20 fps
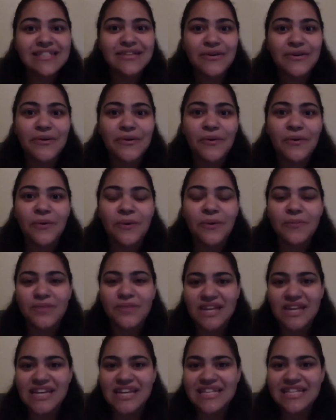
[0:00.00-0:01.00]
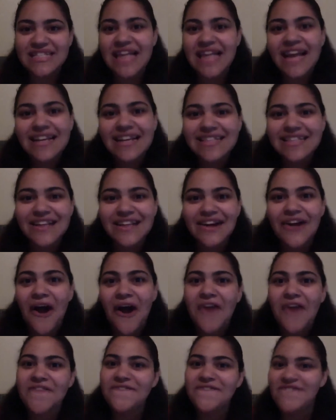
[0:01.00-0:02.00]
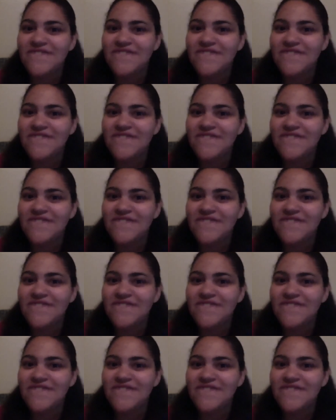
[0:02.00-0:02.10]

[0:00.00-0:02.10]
So please like us on our